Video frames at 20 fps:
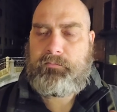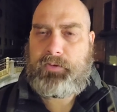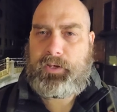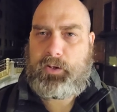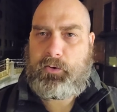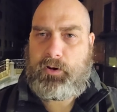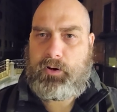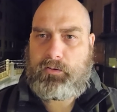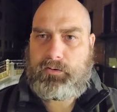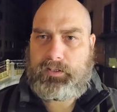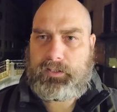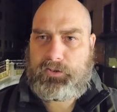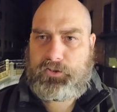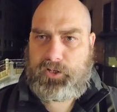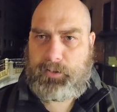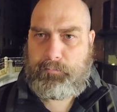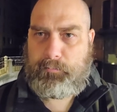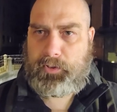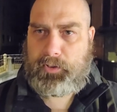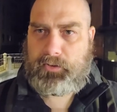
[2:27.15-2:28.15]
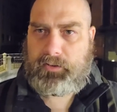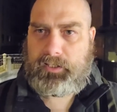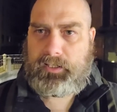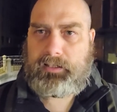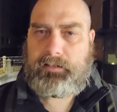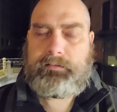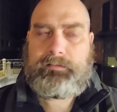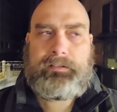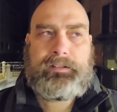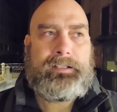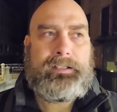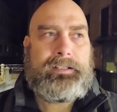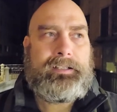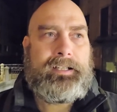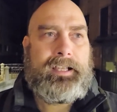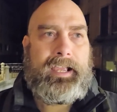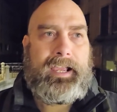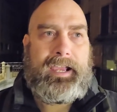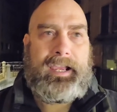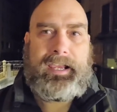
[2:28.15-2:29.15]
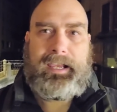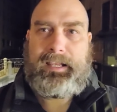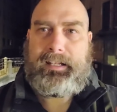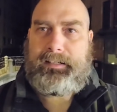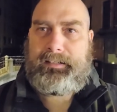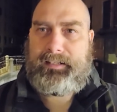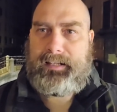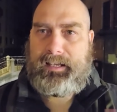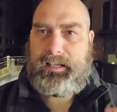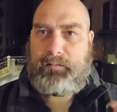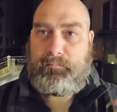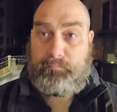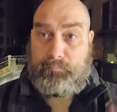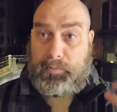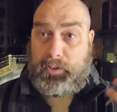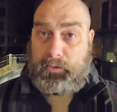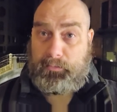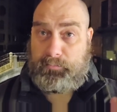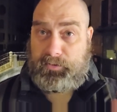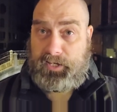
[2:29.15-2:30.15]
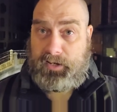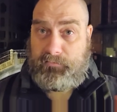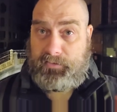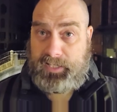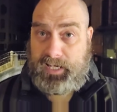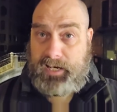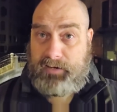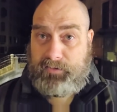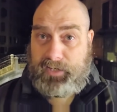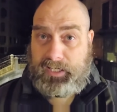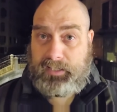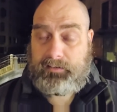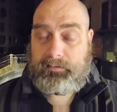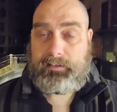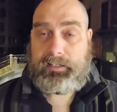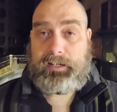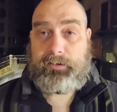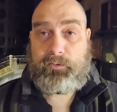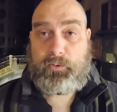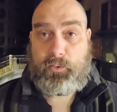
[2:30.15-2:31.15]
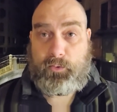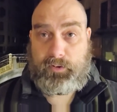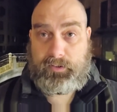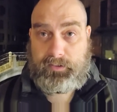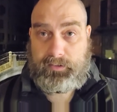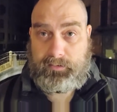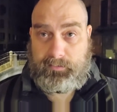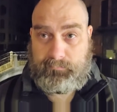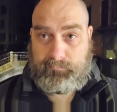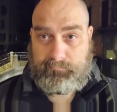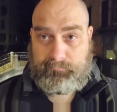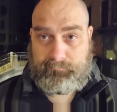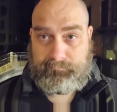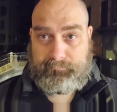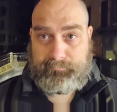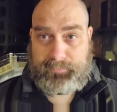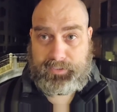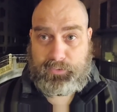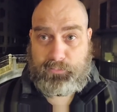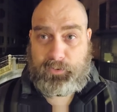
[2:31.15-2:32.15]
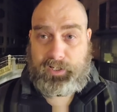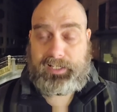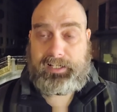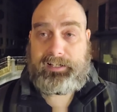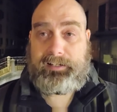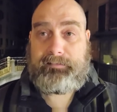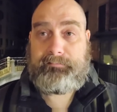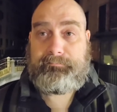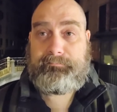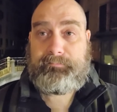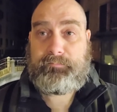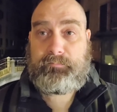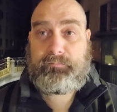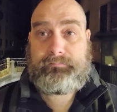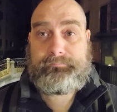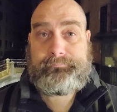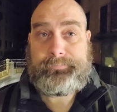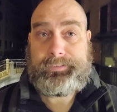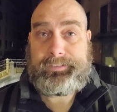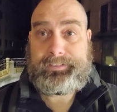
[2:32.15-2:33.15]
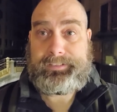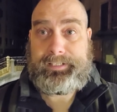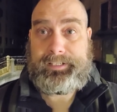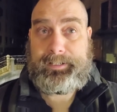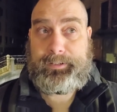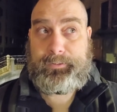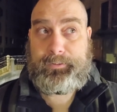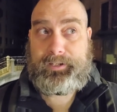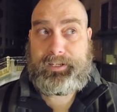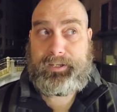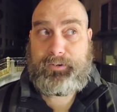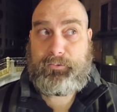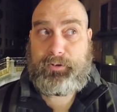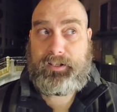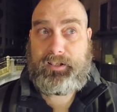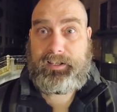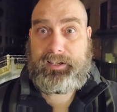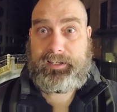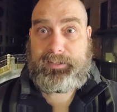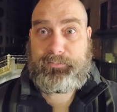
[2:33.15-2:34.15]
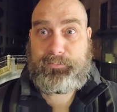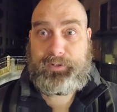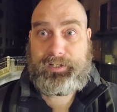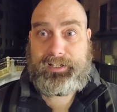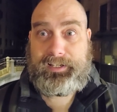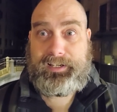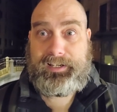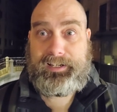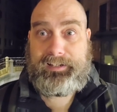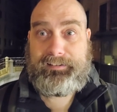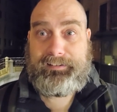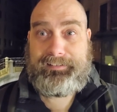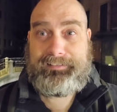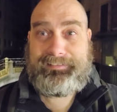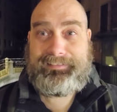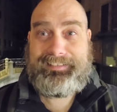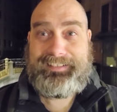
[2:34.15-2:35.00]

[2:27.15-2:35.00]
figure out the shipbuilding and build himself a navy. And of course Sweden was like, okay, well, I guess we need